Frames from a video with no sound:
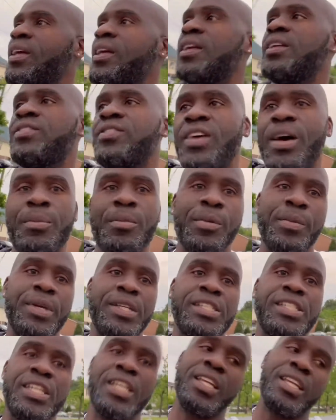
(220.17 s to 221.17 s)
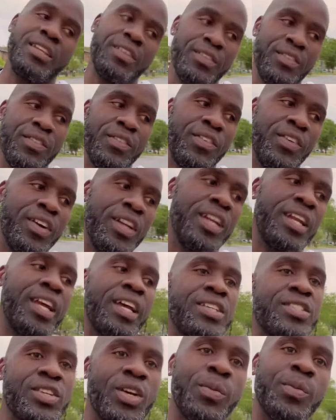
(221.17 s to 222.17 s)
So I'm gonna be chilling for the
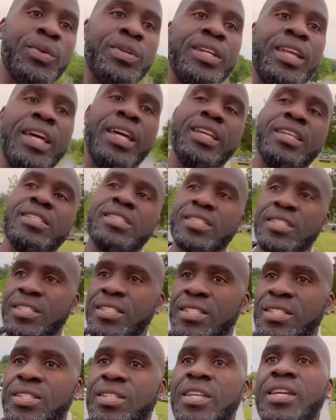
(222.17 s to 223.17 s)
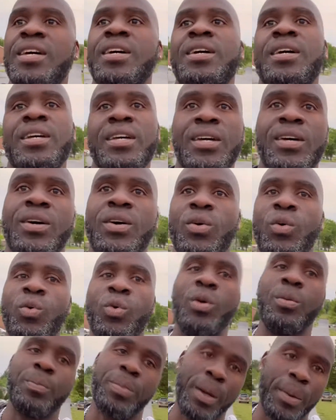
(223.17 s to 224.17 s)
next couple days.
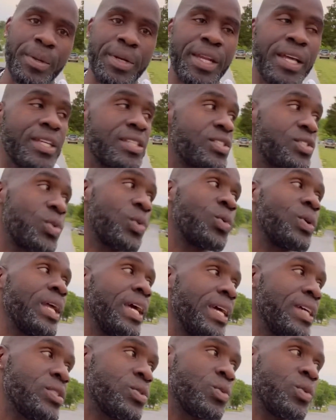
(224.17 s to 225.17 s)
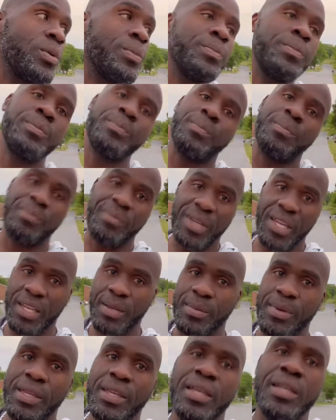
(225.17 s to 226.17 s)
One probably next two days, one
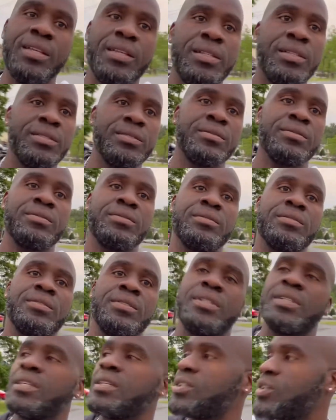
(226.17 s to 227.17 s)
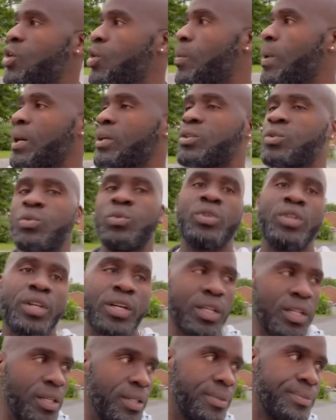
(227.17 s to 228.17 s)
maybe. Go back to
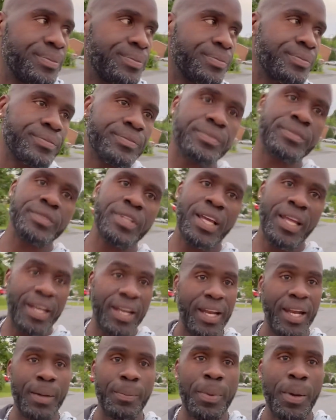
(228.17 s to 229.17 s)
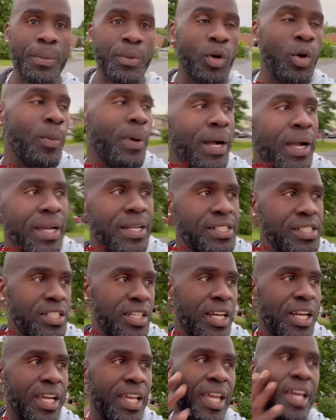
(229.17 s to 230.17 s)
work, and then I probably go back and
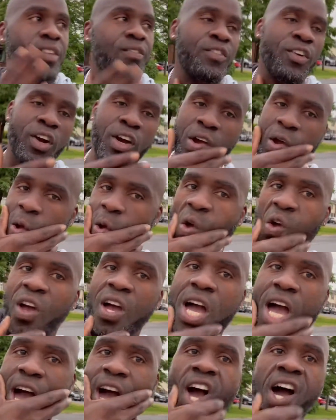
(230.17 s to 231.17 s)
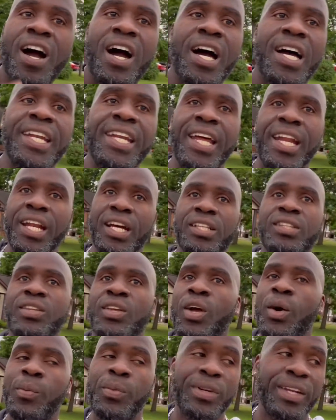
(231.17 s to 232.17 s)
chill again for another
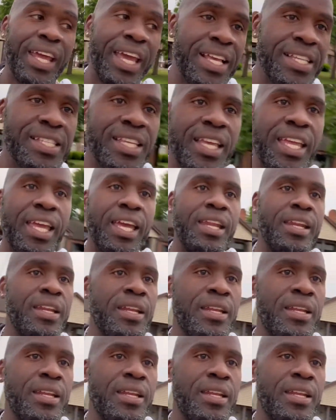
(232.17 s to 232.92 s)
couple days again.